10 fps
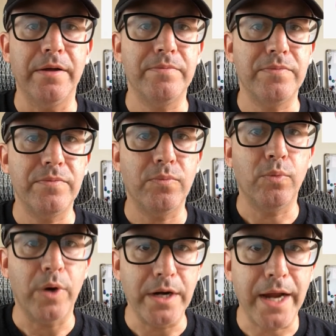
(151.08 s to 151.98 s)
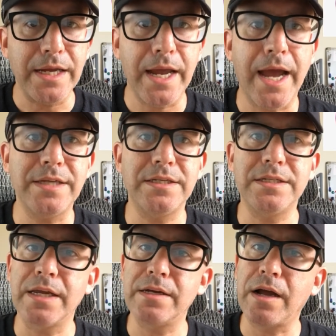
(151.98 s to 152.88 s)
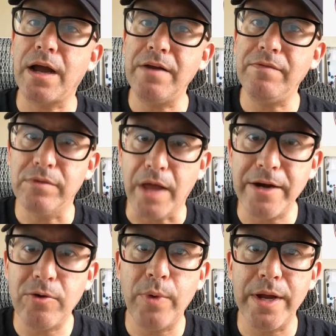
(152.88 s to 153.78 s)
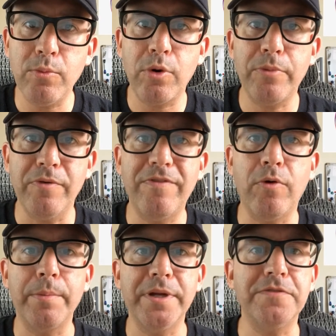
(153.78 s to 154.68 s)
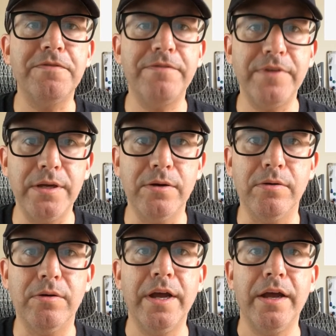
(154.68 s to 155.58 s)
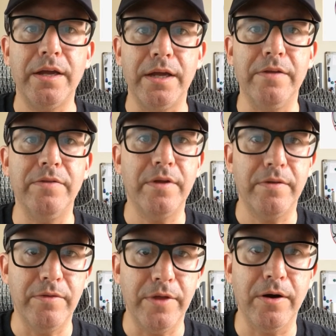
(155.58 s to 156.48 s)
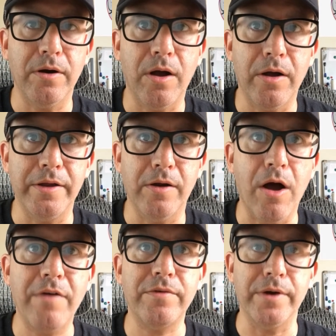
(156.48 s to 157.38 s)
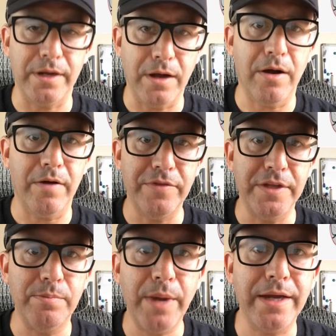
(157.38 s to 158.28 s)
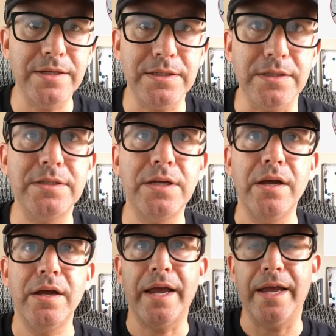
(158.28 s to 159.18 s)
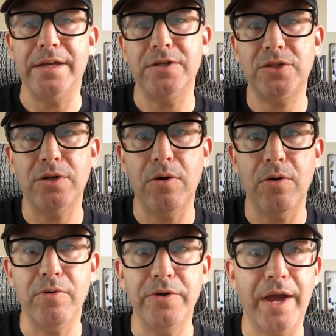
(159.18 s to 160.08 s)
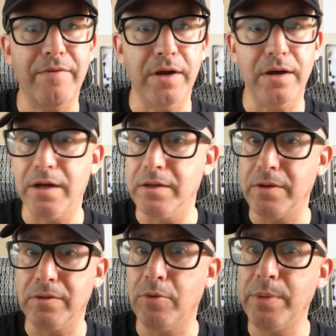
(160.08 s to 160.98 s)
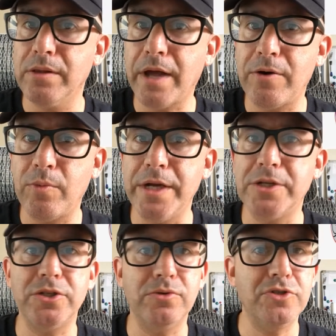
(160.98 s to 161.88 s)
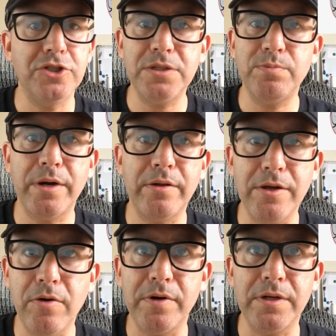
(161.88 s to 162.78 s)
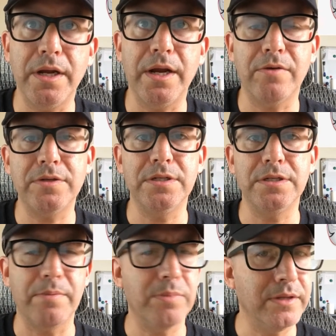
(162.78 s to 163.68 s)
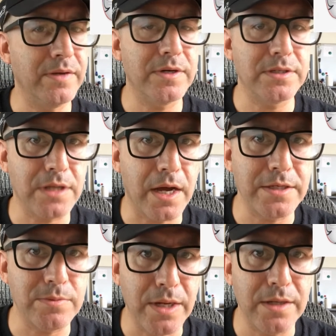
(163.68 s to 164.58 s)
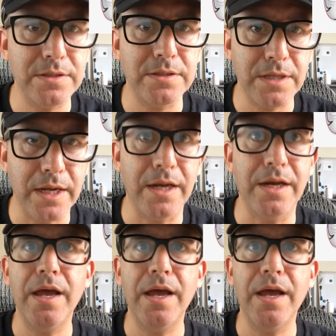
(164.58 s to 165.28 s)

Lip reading: what Nike has is that kind of lighter weight, more performance feel in their offering of the Pegasus. And so you have a little bit lighter weight shoe, just barely over 10 ounces, I believe, in a size men's 10.